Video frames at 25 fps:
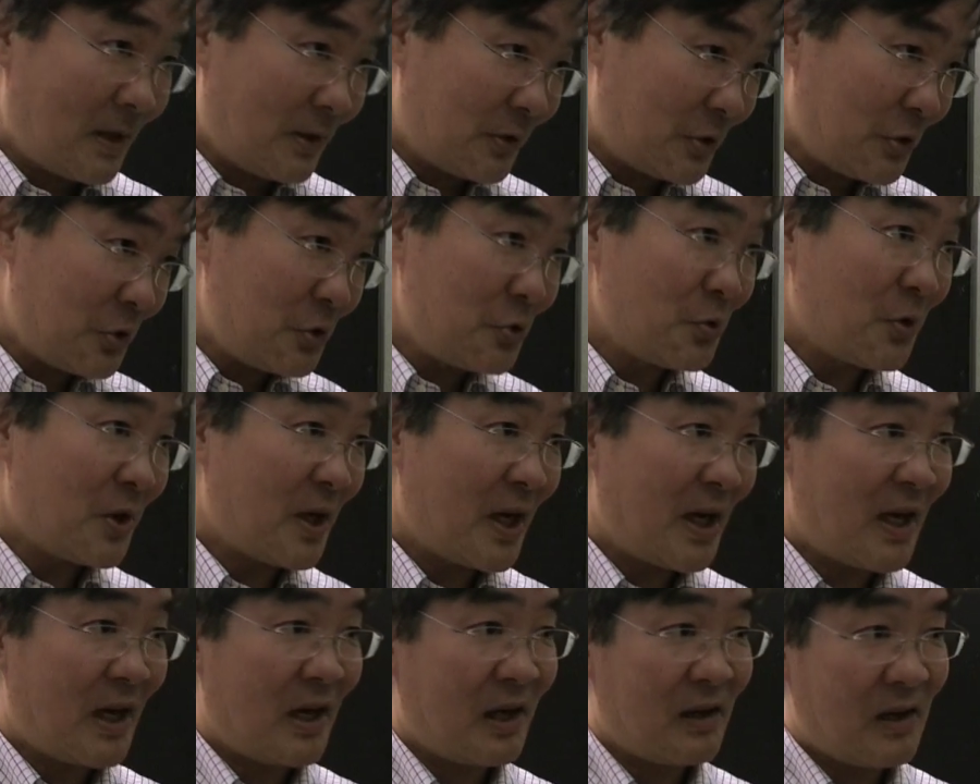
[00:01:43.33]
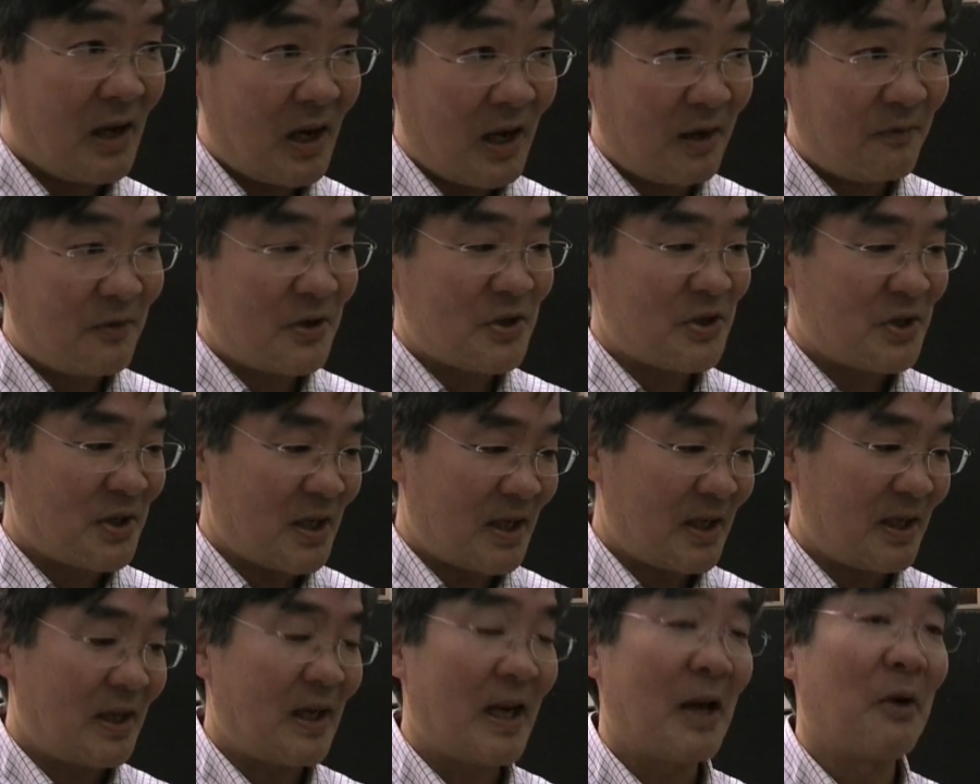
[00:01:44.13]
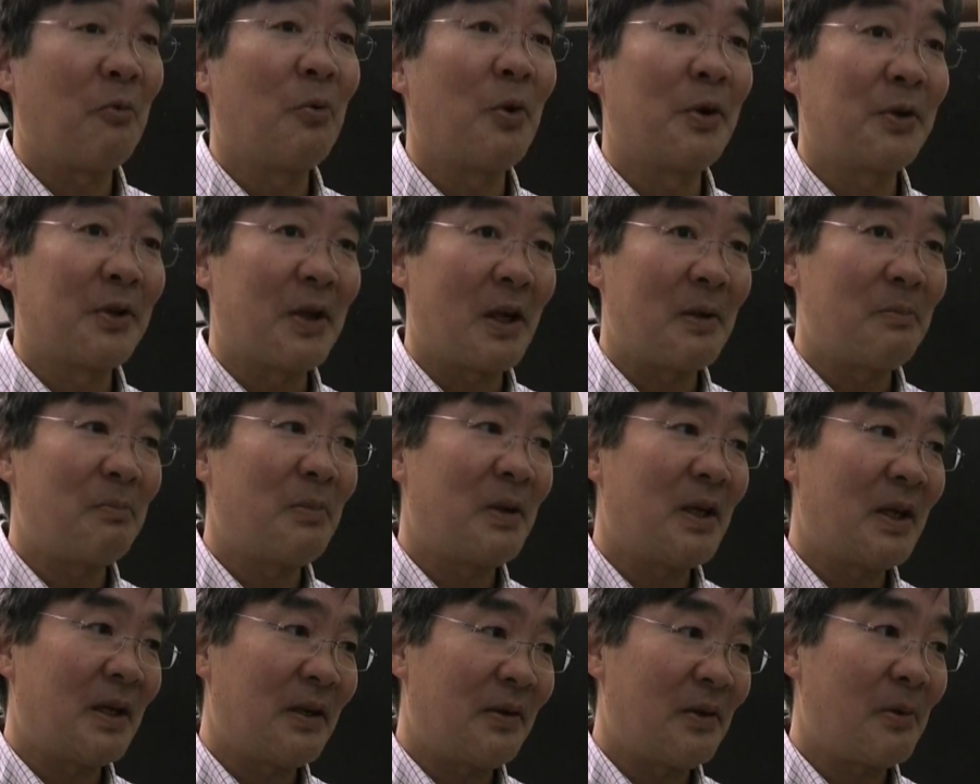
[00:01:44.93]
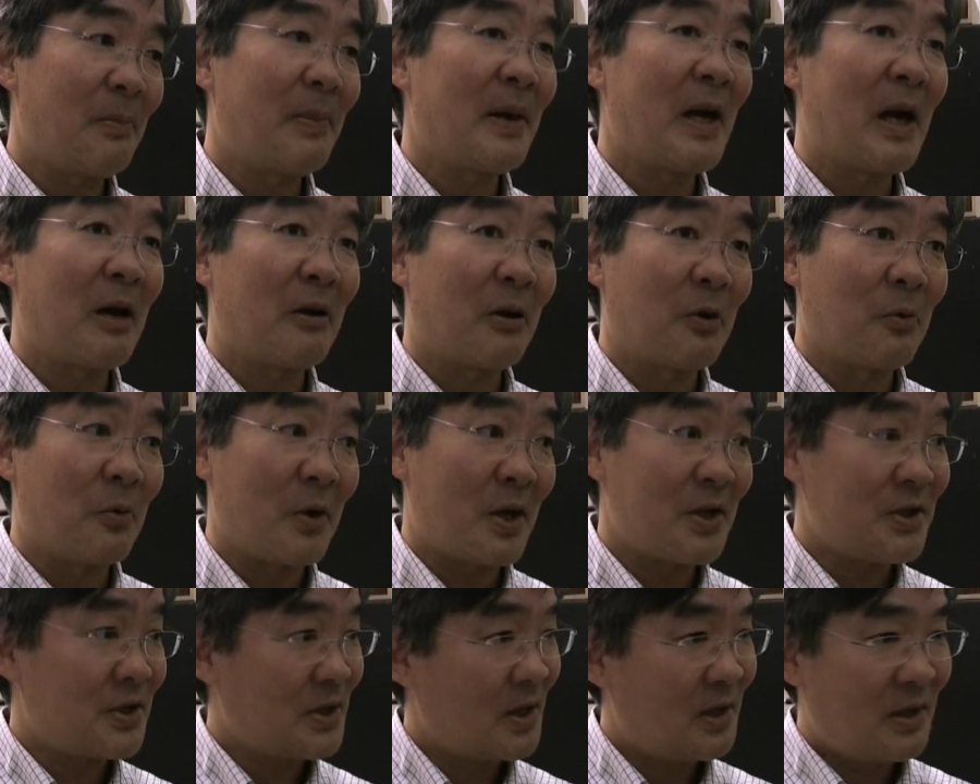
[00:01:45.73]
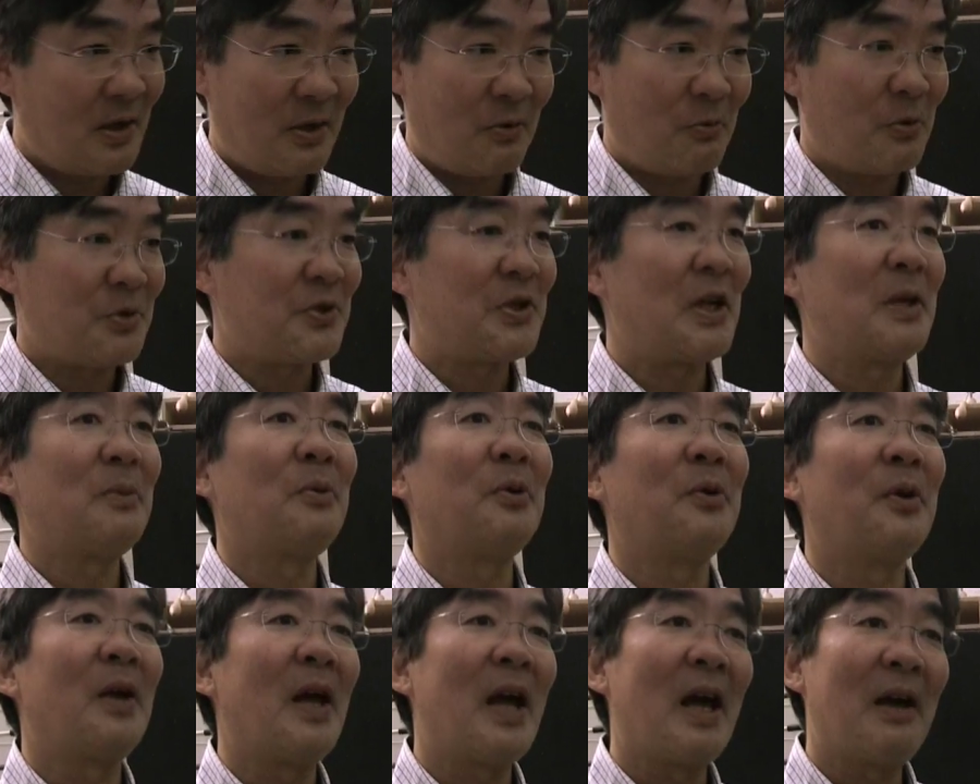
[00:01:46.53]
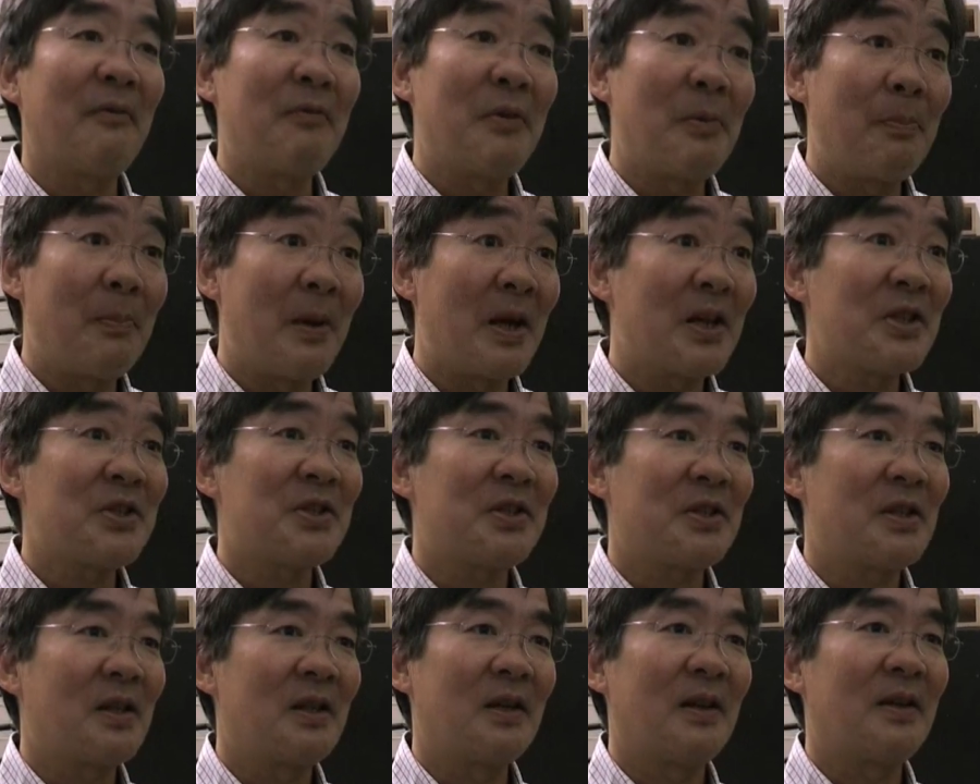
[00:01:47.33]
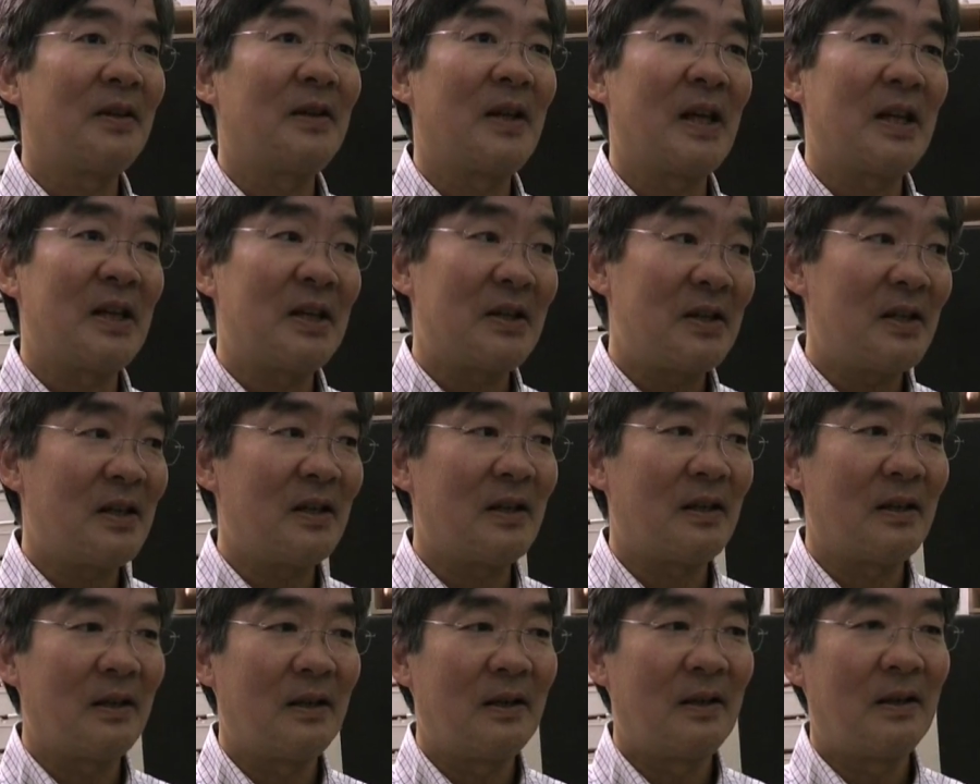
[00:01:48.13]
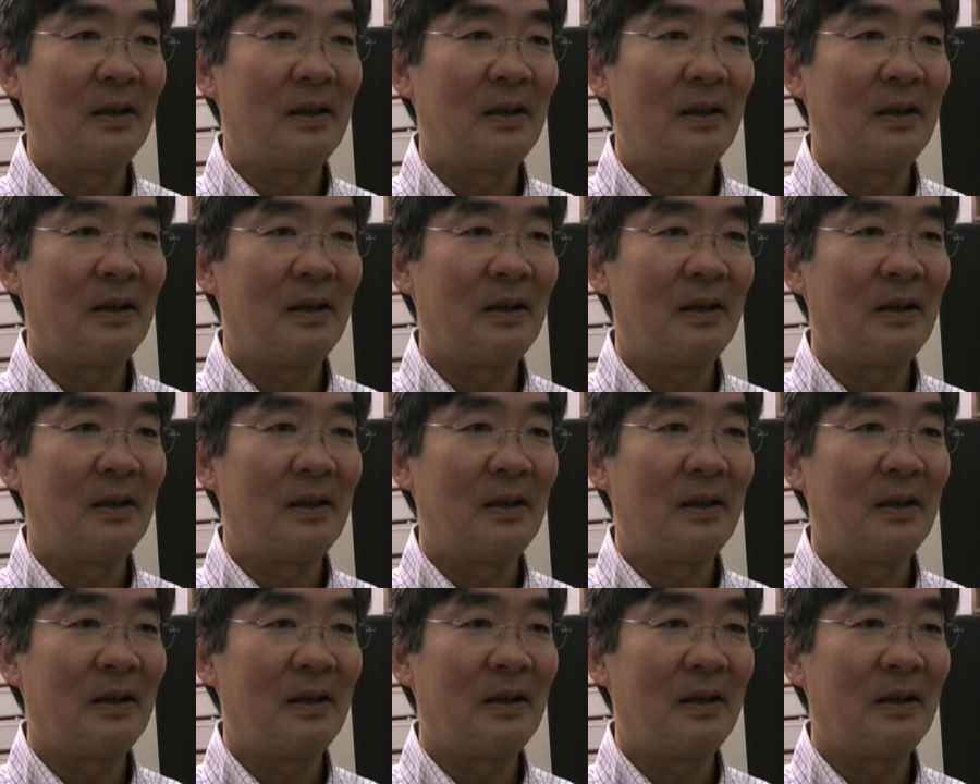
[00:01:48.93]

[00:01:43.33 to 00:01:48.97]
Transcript: The UK obviously at one time being the power it was able to have the best that it did.